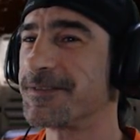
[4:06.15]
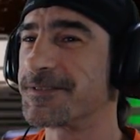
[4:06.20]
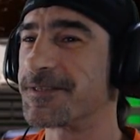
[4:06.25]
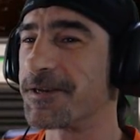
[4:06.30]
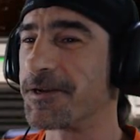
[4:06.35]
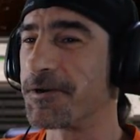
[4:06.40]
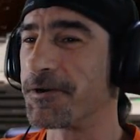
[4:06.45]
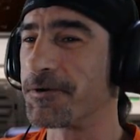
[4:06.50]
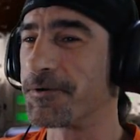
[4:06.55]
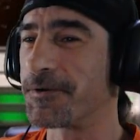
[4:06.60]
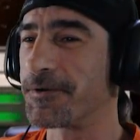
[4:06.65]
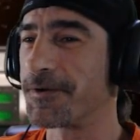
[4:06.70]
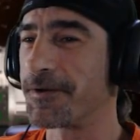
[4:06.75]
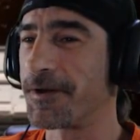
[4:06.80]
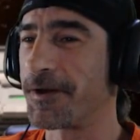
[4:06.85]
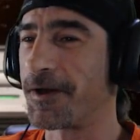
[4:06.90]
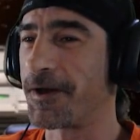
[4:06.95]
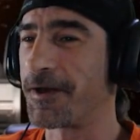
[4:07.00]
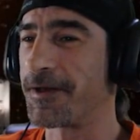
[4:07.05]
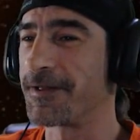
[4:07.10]
So
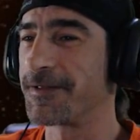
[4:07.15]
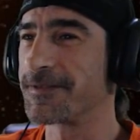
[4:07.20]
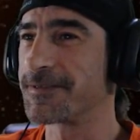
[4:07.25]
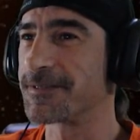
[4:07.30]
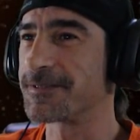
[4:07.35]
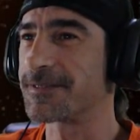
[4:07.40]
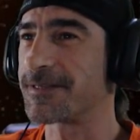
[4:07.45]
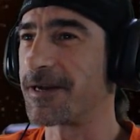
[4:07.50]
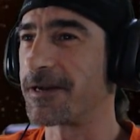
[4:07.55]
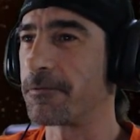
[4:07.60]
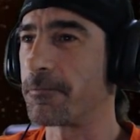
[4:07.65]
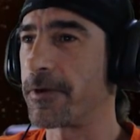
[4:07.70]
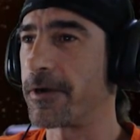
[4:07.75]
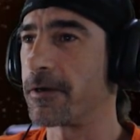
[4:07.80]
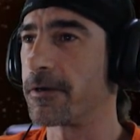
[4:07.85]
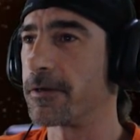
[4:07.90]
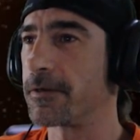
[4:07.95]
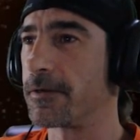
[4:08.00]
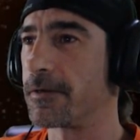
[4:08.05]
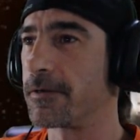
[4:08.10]
uh, this is kind of
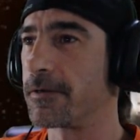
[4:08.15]
weird